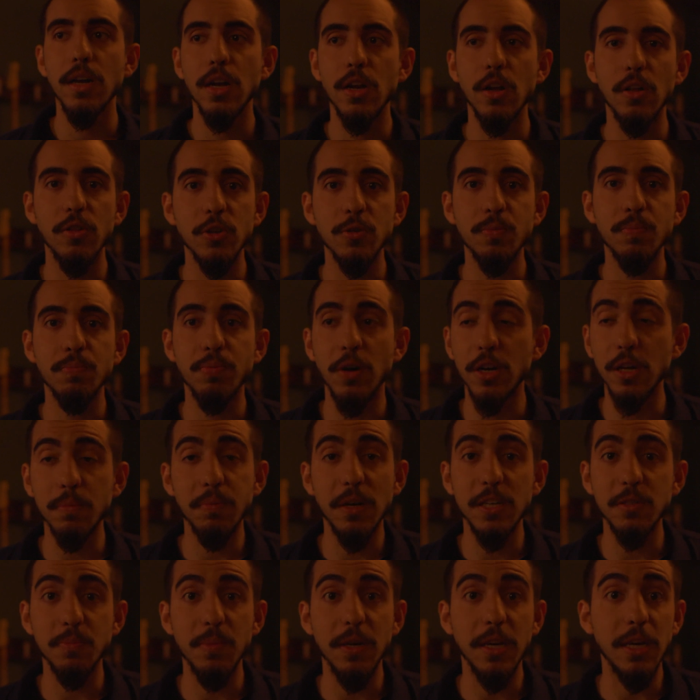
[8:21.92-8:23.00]
There's product
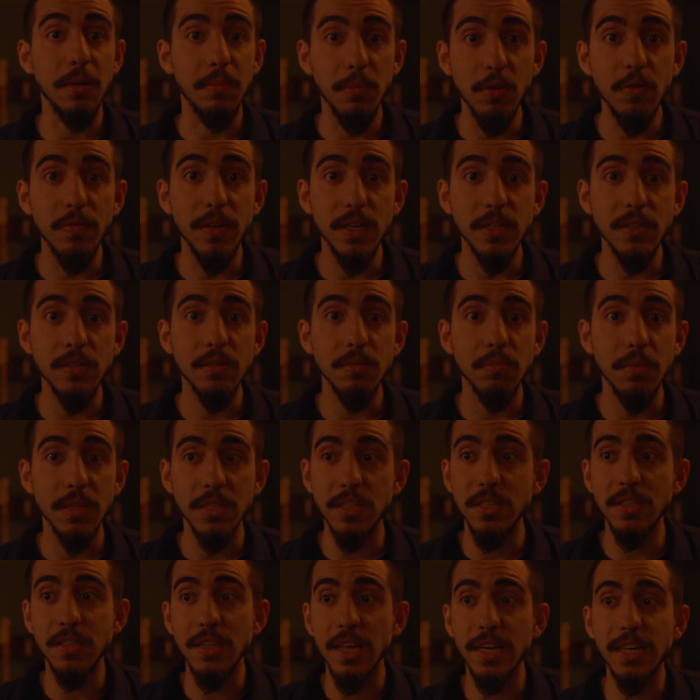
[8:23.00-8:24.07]
placement in movies, but
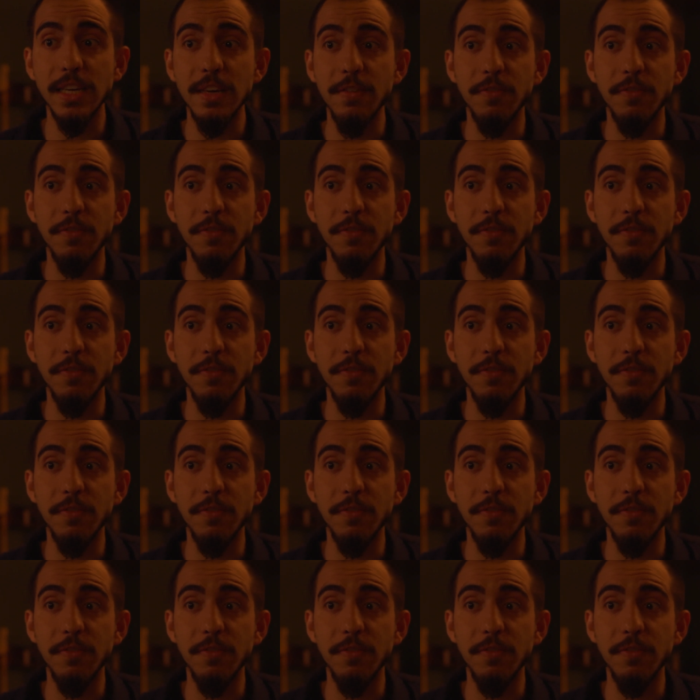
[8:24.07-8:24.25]
this is like